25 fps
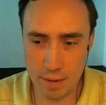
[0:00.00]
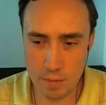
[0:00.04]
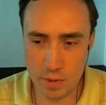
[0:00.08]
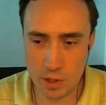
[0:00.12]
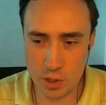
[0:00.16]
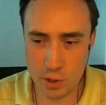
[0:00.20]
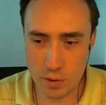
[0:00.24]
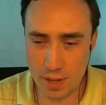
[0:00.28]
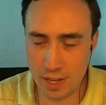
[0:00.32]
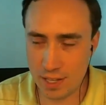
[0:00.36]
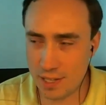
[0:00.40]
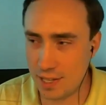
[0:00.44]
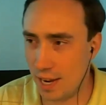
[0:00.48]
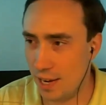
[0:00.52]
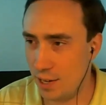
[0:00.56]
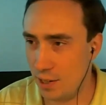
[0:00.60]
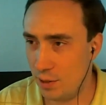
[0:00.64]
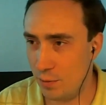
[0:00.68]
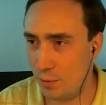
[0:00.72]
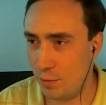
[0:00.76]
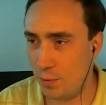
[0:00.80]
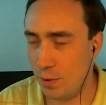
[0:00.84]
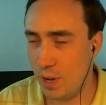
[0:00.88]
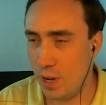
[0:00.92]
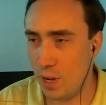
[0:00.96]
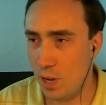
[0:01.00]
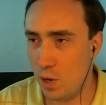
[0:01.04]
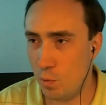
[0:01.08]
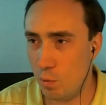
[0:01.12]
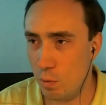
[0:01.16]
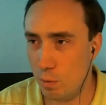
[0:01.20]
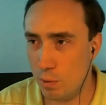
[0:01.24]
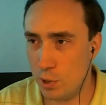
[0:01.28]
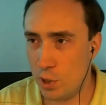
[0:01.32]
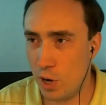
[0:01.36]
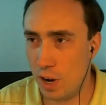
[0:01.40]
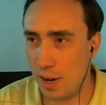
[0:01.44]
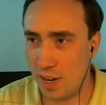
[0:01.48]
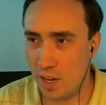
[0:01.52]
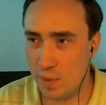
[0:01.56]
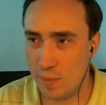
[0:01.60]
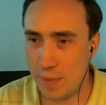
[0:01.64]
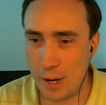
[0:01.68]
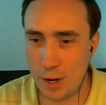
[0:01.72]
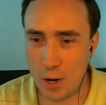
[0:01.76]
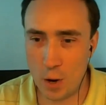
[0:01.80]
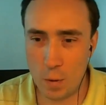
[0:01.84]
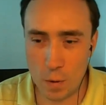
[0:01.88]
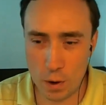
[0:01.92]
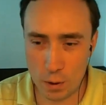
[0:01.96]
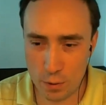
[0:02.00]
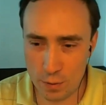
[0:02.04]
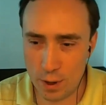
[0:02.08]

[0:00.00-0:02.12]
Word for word: And so that's kind of When we're talking about OAuth